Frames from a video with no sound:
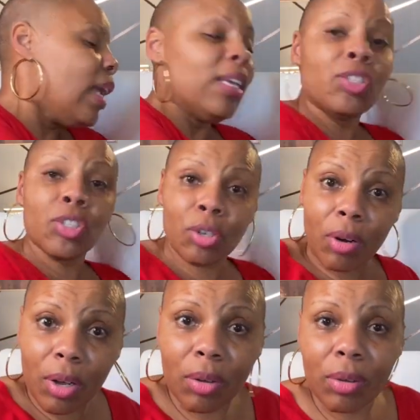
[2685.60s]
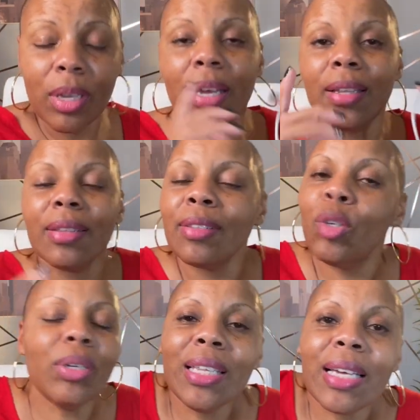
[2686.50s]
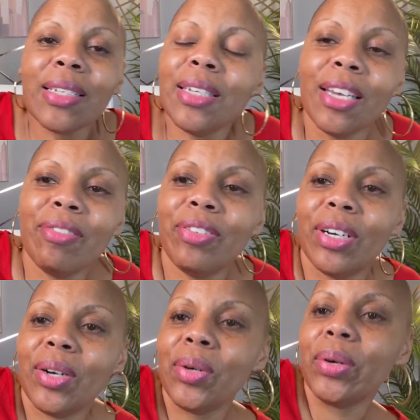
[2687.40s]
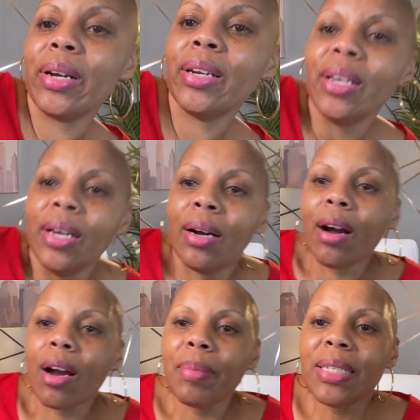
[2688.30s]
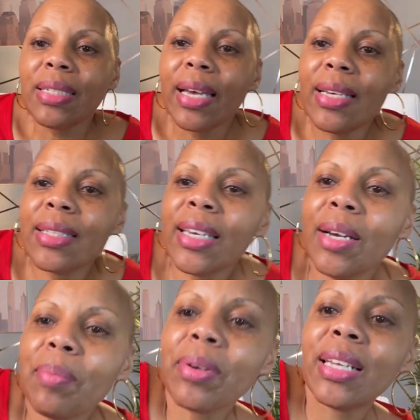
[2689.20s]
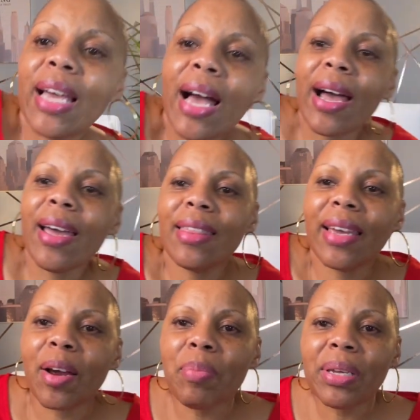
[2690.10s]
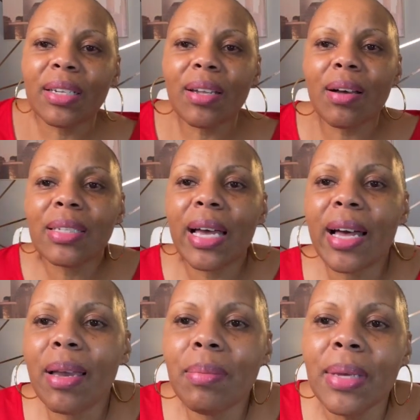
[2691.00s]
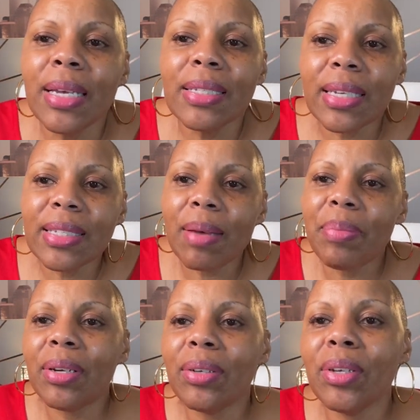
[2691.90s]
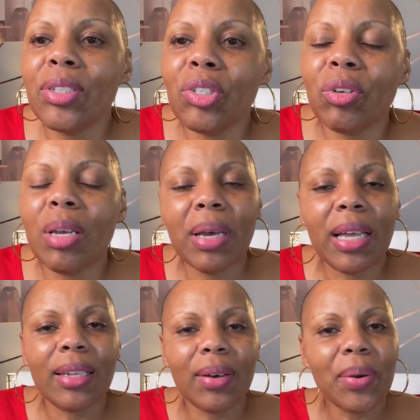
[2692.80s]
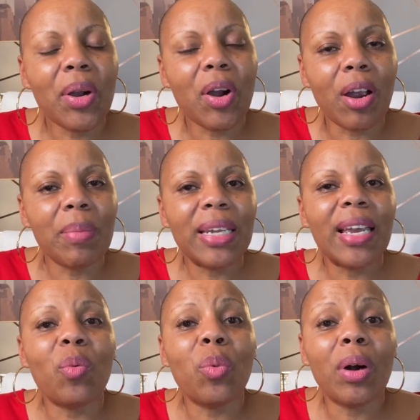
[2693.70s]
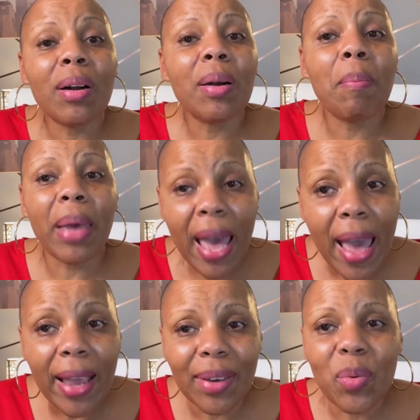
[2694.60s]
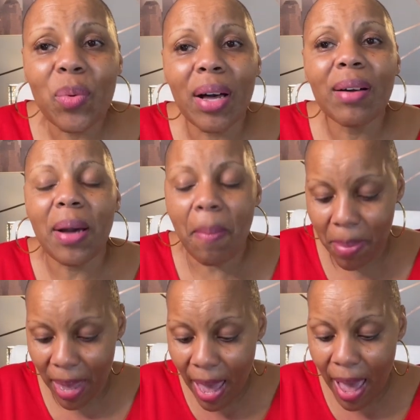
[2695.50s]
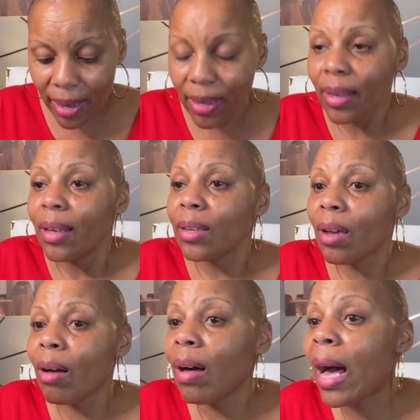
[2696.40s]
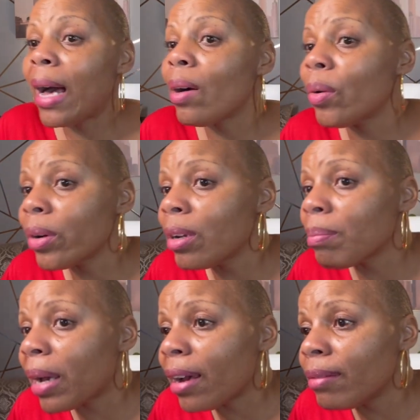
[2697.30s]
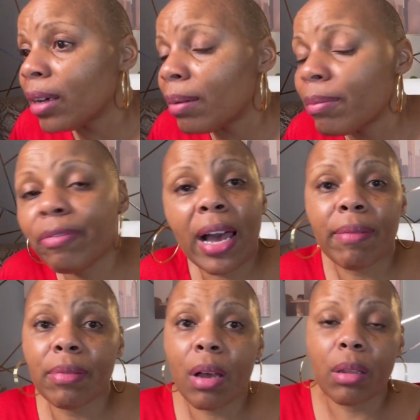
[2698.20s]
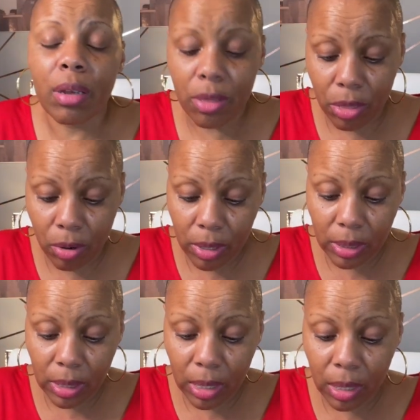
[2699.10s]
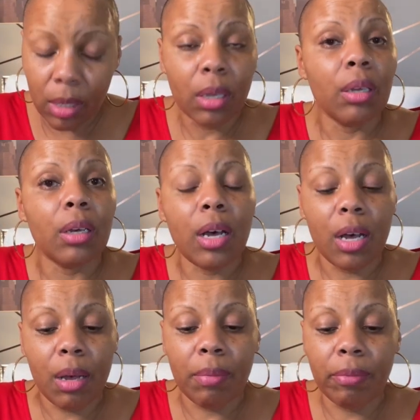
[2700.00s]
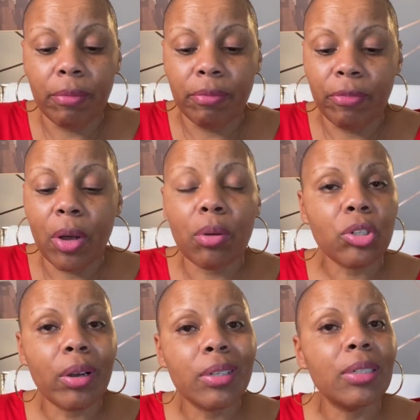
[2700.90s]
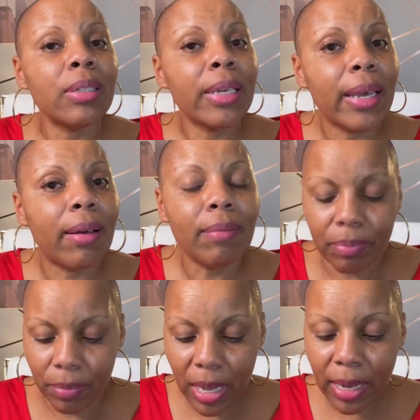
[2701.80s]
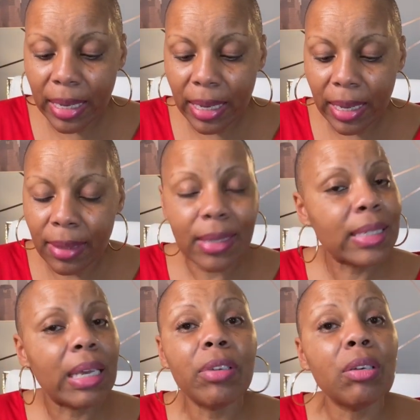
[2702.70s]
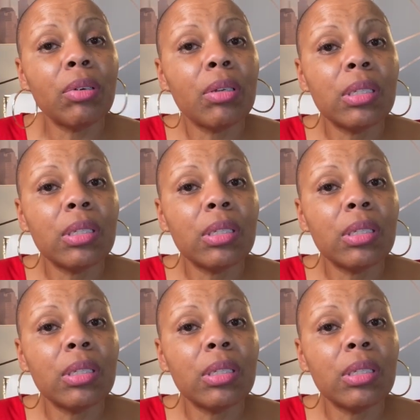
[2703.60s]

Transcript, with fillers: and scroll. You need that 10 foot cord. Carmen says, Kimberly, hi there. Been a long time since I've been on your stream. Hello, Carmen, and welcome back. Welcome back. Y'all, I ordered my um, $5.30 um, phone charges now again, the seven year old